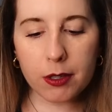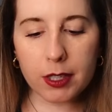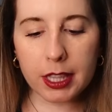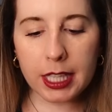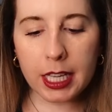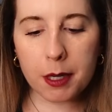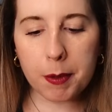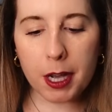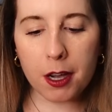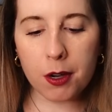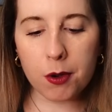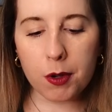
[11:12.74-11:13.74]
you to think
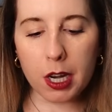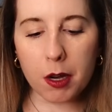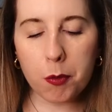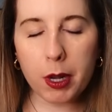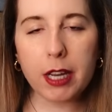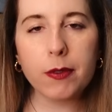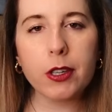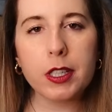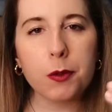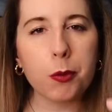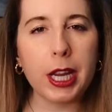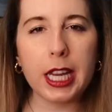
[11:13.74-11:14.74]
about whatever
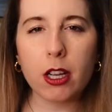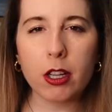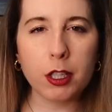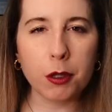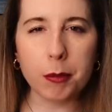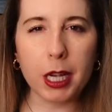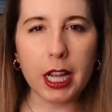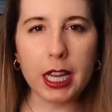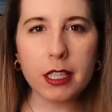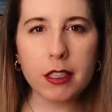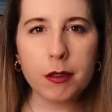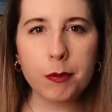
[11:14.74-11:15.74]
is weighing on your
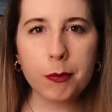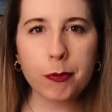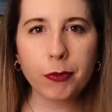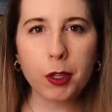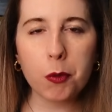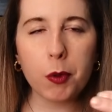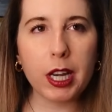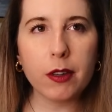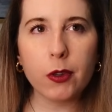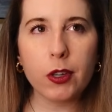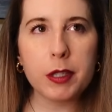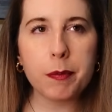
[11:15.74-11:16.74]
mind,
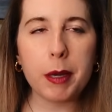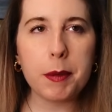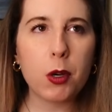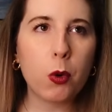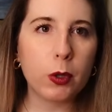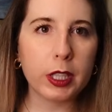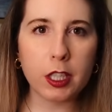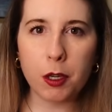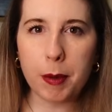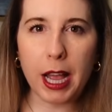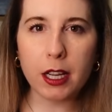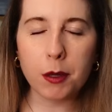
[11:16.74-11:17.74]
whatever is maybe holding you
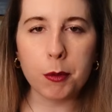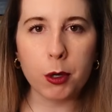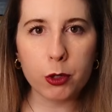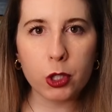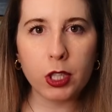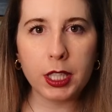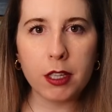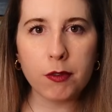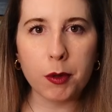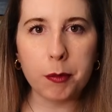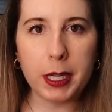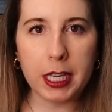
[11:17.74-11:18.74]
back emotionally
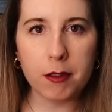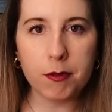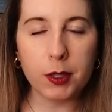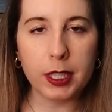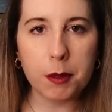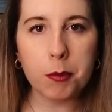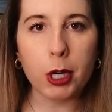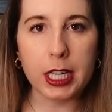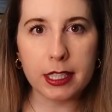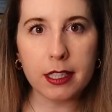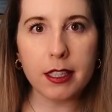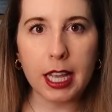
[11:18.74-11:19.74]
from being fully
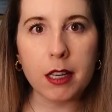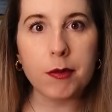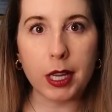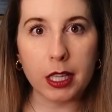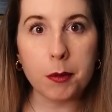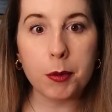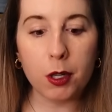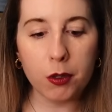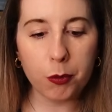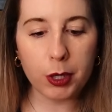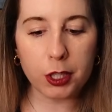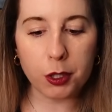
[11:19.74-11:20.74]
present and
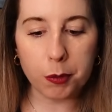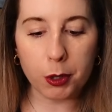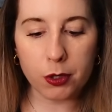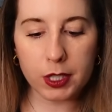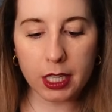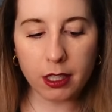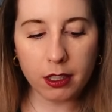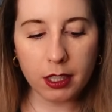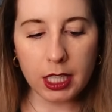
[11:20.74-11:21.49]
available with your person.